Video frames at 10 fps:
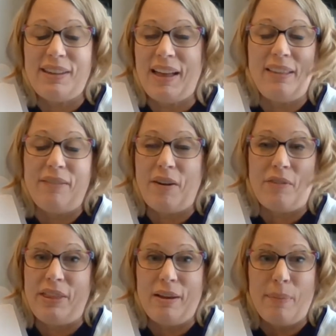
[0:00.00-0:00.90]
I love
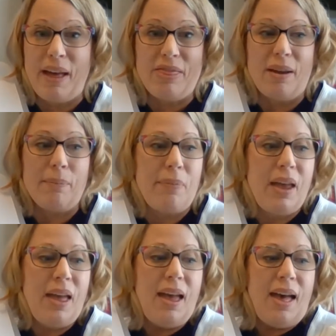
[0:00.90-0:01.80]
everything about
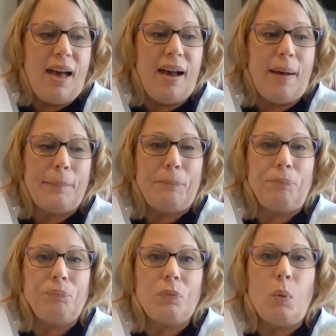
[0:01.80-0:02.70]
them.